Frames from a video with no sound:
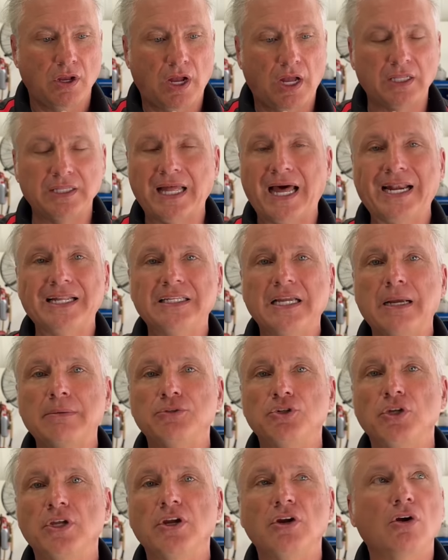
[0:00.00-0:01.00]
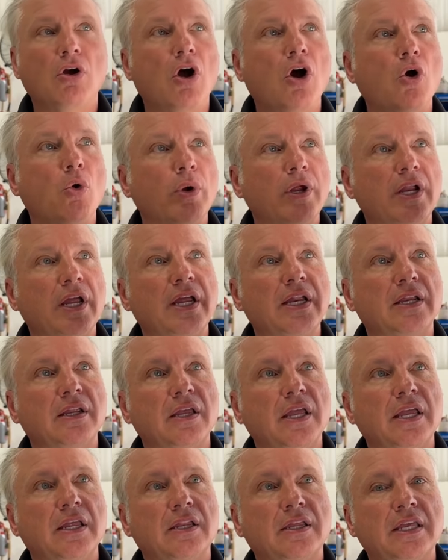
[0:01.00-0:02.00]
A lot of times you'll hear, oh,
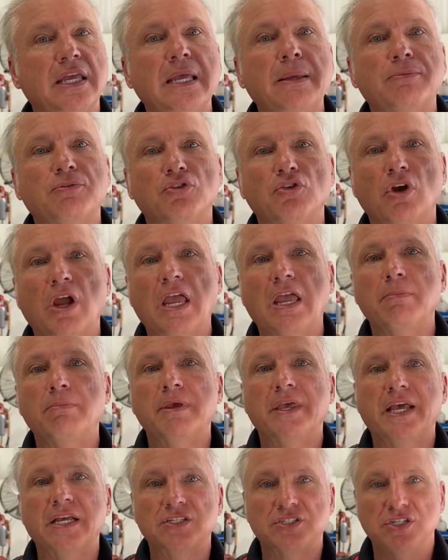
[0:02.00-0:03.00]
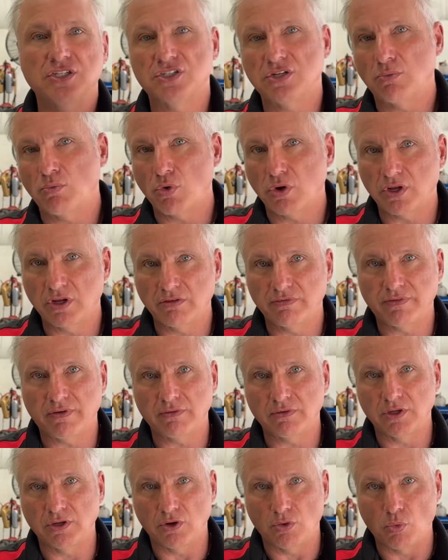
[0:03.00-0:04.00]
it keeps your ABS system
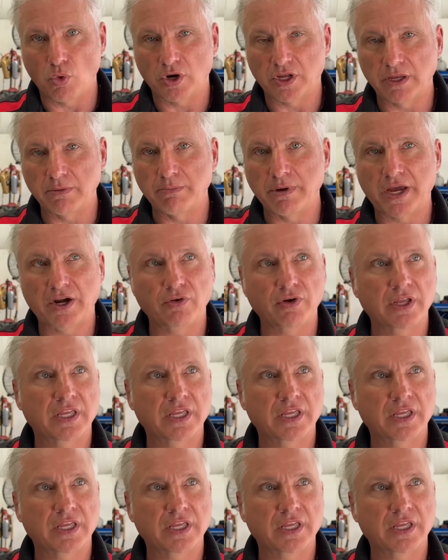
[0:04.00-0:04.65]
working better.